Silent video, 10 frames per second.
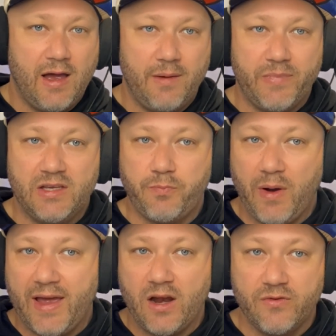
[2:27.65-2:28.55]
He's
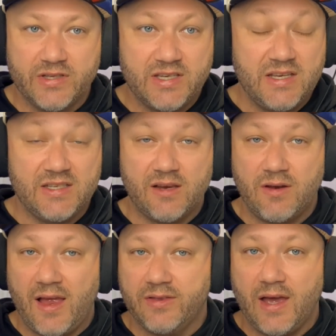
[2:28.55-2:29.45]
played overseas
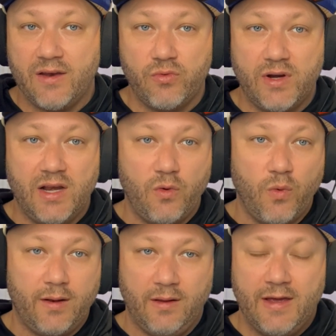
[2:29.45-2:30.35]
and done really
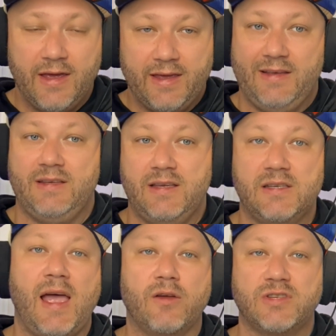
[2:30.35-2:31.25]
well. He's an
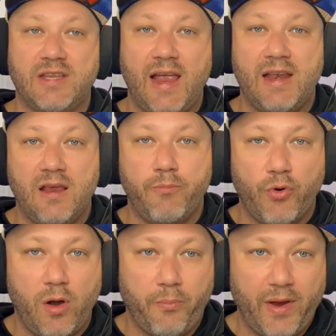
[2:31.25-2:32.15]
outstanding
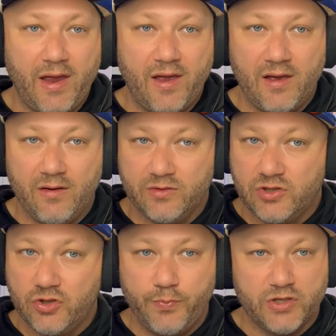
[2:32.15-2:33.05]
prop,
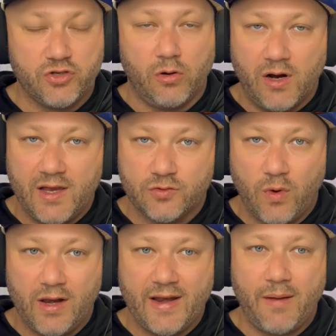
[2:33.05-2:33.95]
super strong as
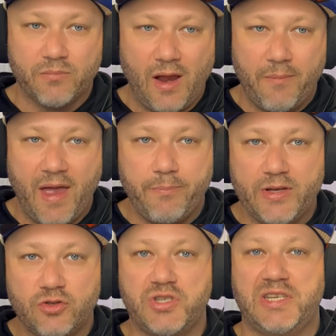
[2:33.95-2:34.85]
well. And I'm happy
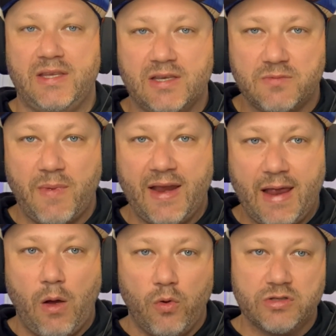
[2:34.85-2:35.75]
to see this man
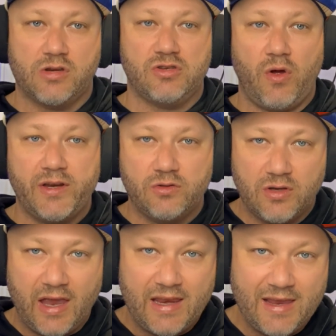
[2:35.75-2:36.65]
now also starting to
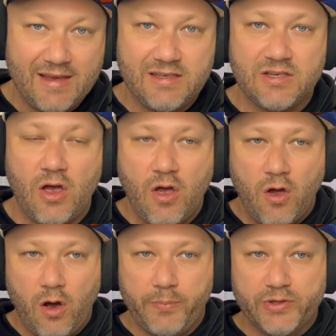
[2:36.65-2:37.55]
get his
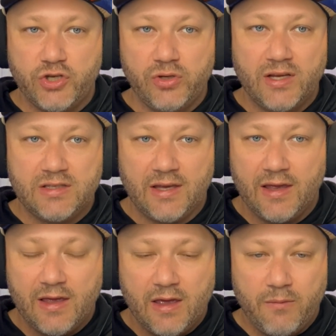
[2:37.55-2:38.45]
opportunity,
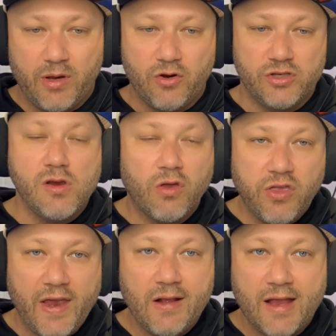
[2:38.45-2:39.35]
because you
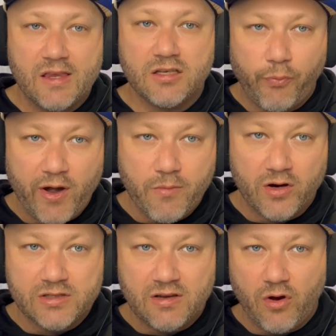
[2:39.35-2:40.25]
think that the
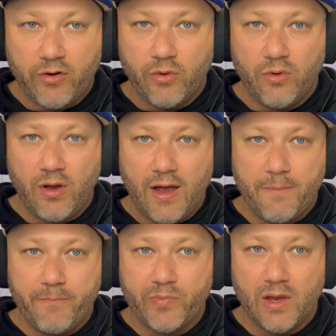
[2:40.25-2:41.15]
Springboks have got all,
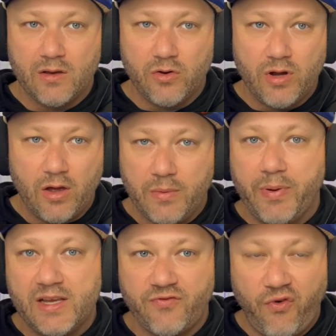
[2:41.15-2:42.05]
the
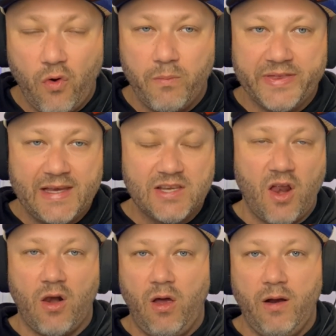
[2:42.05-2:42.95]
best form, but there's a
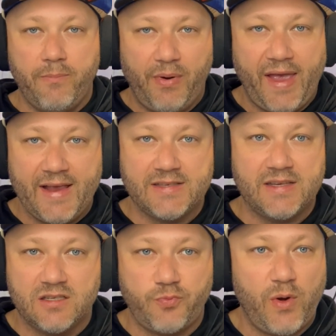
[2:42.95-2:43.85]
lot of players in
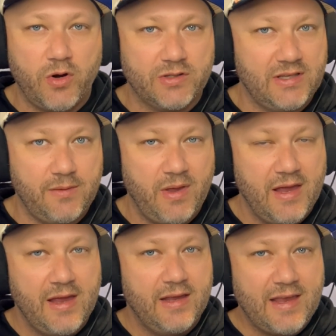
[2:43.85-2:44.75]
the Springbok team
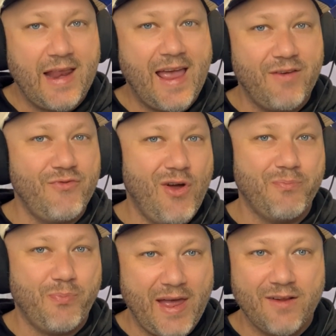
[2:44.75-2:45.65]
that have not
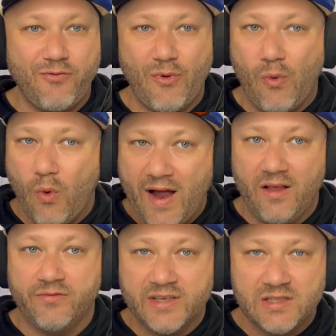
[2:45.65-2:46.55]
played for a
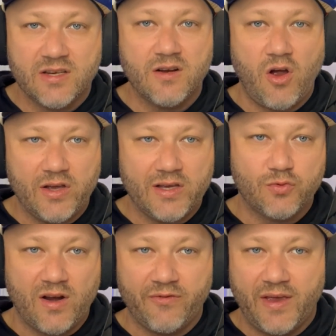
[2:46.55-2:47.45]
while. Vincent Koch is
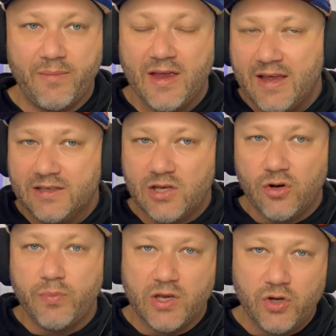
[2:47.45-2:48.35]
one of them. So it'll
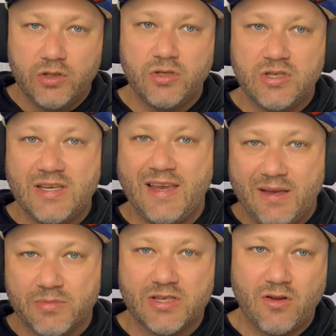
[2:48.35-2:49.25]
be good to see
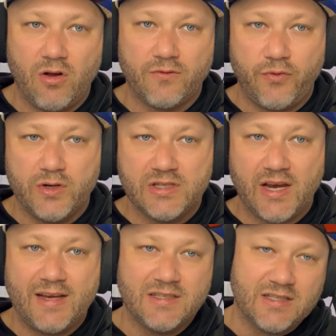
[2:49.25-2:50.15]
him start for a
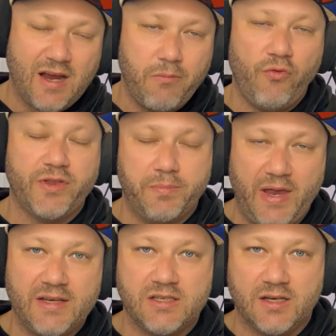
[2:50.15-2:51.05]
change. He's come off the
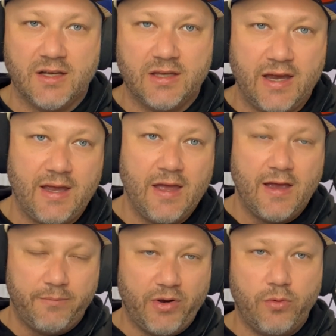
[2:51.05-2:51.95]
bench here and there,
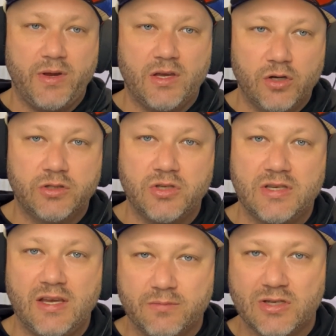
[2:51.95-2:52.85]
but it'll be good to
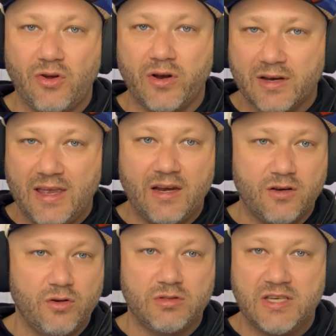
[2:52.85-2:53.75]
see him start and get a
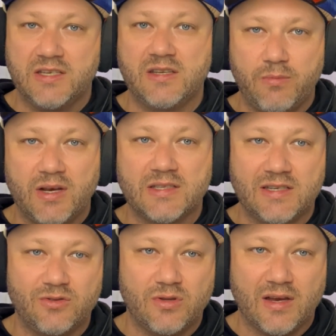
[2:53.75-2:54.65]
good 60 minutes
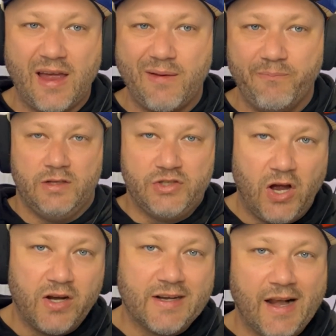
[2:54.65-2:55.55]
into the game.
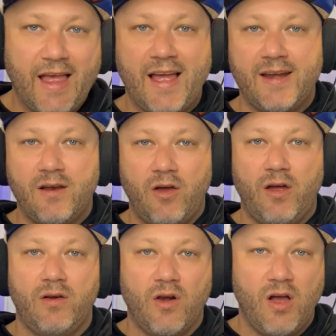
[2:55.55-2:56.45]
John Klein
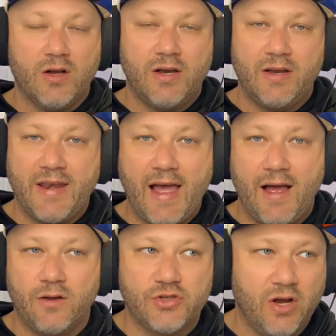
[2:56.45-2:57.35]
on lock.
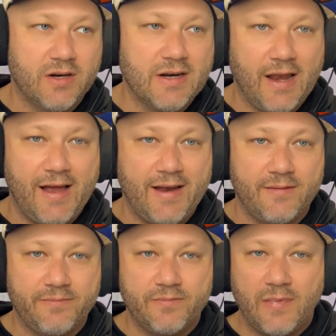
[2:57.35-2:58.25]
Now, John
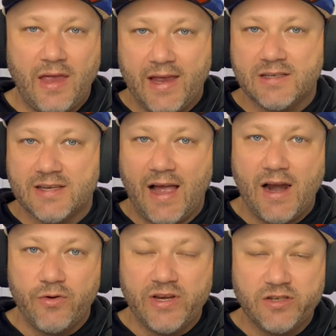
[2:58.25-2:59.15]
Klein,
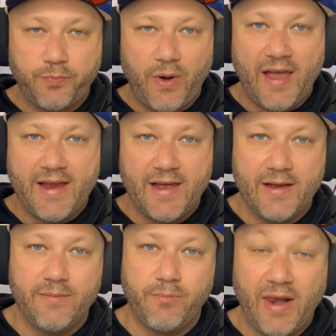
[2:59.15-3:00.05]
ex-Irish
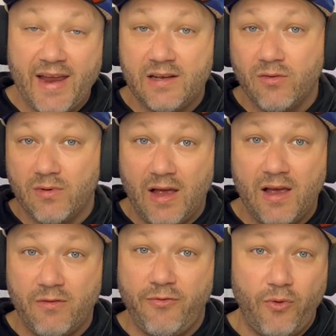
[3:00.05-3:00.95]
player, played
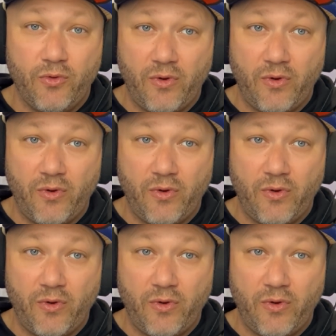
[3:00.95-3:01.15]
for